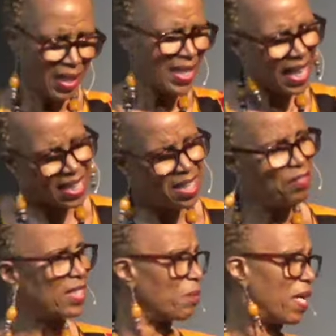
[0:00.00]
They
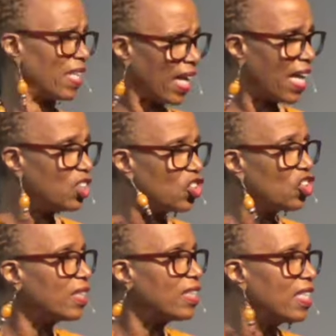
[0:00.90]
give us a
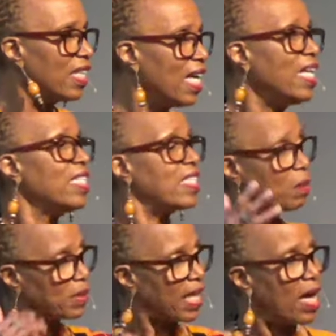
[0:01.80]
medication.
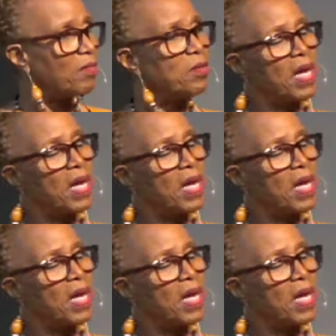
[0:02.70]
Sometimes the